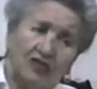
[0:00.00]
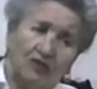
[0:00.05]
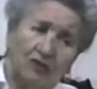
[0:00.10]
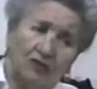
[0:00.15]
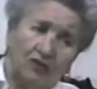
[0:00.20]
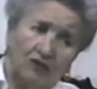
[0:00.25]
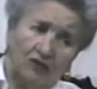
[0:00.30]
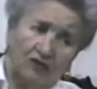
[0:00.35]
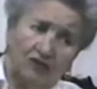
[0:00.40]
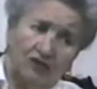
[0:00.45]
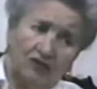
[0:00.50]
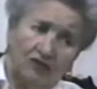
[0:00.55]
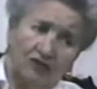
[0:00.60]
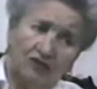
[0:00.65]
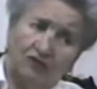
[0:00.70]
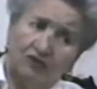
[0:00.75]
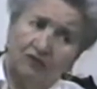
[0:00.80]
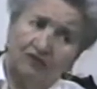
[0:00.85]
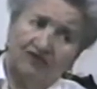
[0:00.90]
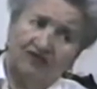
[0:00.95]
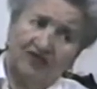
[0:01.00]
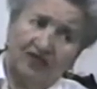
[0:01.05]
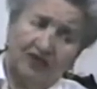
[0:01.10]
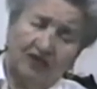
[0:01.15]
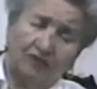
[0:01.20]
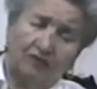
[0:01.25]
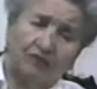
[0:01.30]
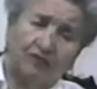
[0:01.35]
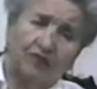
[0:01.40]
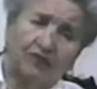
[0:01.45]
He won two
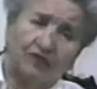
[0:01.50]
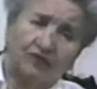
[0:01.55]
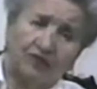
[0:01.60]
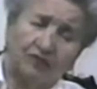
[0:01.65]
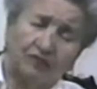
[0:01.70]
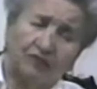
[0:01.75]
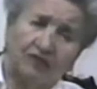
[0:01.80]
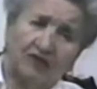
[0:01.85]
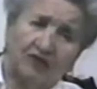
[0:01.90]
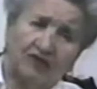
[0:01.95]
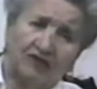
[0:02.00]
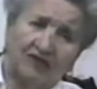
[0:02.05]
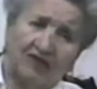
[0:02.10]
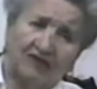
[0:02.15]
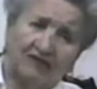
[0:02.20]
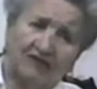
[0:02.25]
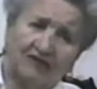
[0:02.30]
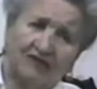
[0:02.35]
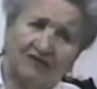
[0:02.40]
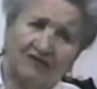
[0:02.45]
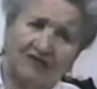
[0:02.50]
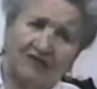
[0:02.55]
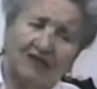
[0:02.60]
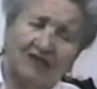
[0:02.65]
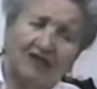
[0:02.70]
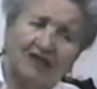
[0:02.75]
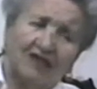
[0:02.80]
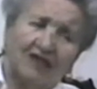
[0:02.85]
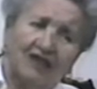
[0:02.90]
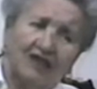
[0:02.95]
very important processes,
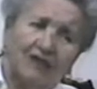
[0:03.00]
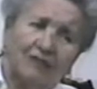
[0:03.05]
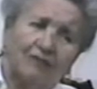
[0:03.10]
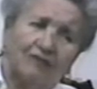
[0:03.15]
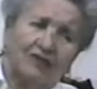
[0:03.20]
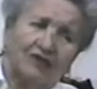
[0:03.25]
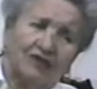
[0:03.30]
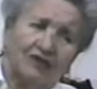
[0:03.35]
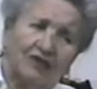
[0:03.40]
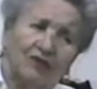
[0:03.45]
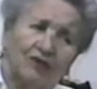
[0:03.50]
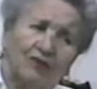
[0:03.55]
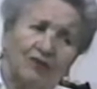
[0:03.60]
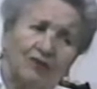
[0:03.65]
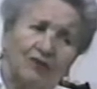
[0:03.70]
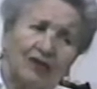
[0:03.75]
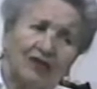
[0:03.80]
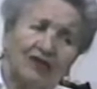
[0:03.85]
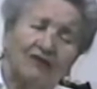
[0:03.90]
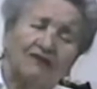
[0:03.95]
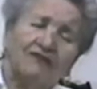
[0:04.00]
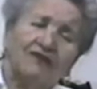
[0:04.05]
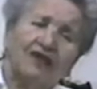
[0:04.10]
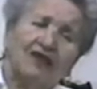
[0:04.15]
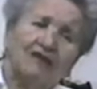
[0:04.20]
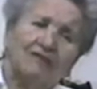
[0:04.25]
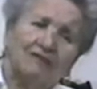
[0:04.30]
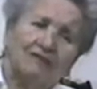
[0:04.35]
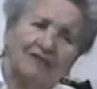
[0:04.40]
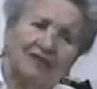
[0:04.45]
but one of
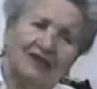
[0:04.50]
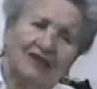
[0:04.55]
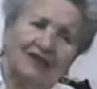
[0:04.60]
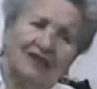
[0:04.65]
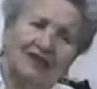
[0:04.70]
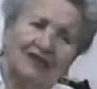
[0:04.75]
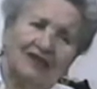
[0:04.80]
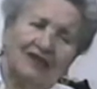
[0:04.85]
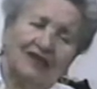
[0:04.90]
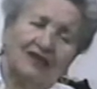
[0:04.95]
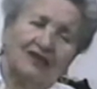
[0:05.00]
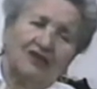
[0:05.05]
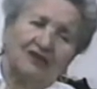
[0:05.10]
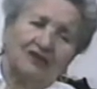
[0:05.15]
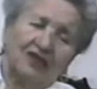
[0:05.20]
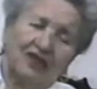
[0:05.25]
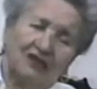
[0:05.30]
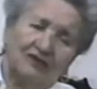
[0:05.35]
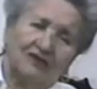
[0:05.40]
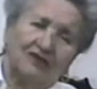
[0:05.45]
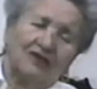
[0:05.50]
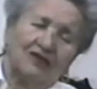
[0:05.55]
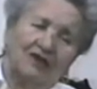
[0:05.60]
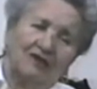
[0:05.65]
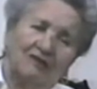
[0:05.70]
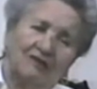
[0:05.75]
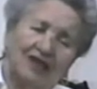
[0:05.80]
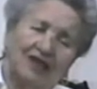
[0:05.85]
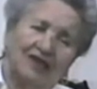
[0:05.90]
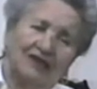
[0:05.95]
them, he got out
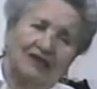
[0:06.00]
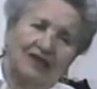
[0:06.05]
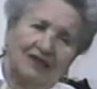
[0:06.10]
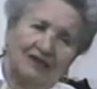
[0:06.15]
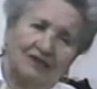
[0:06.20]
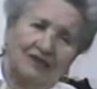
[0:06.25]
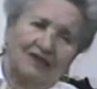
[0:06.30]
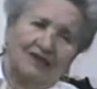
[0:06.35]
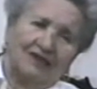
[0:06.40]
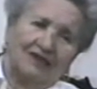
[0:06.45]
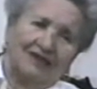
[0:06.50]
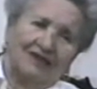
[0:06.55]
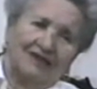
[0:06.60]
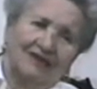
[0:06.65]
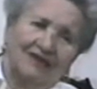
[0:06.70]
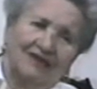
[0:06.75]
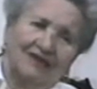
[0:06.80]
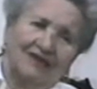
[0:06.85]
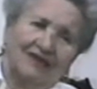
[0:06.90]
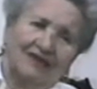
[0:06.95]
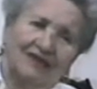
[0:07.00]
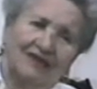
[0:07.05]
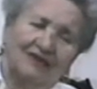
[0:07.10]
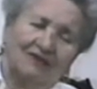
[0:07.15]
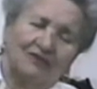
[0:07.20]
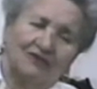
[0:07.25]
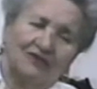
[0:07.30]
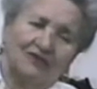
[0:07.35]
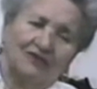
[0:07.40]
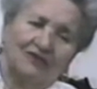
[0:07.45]
a man that
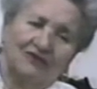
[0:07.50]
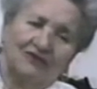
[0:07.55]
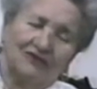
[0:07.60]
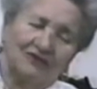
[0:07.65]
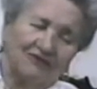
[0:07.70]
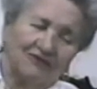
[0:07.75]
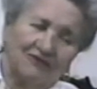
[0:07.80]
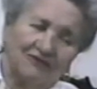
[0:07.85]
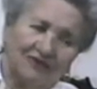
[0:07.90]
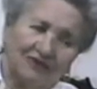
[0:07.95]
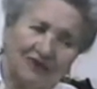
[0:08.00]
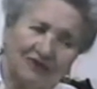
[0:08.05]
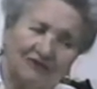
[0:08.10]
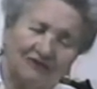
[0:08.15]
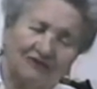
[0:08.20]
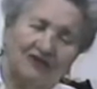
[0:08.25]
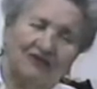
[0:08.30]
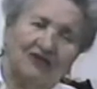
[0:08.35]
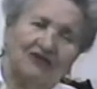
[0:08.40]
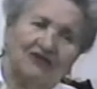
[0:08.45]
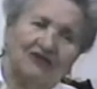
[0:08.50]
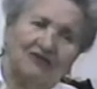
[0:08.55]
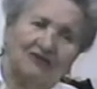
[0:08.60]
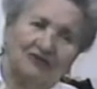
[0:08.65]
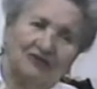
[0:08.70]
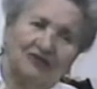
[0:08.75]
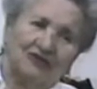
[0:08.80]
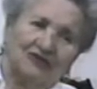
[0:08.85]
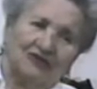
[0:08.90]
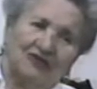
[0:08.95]
he was convinced
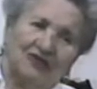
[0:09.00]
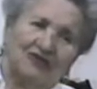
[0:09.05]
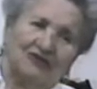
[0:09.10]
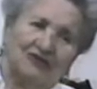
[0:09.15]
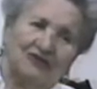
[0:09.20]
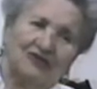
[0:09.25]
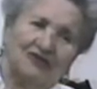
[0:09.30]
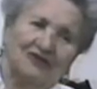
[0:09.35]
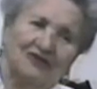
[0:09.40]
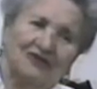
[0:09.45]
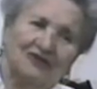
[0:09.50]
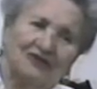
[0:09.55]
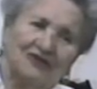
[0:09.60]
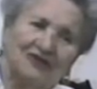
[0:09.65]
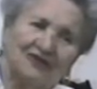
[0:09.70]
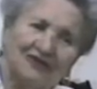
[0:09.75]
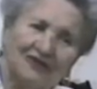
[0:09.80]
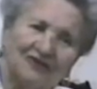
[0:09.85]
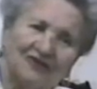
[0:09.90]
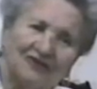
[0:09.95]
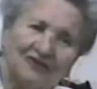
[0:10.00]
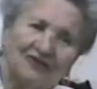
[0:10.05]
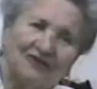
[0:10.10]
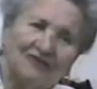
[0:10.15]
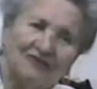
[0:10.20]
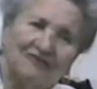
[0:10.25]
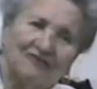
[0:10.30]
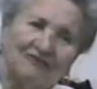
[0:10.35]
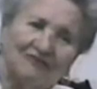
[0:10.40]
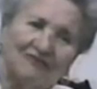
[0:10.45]
he was not
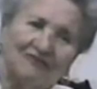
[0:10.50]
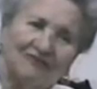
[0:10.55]
uh,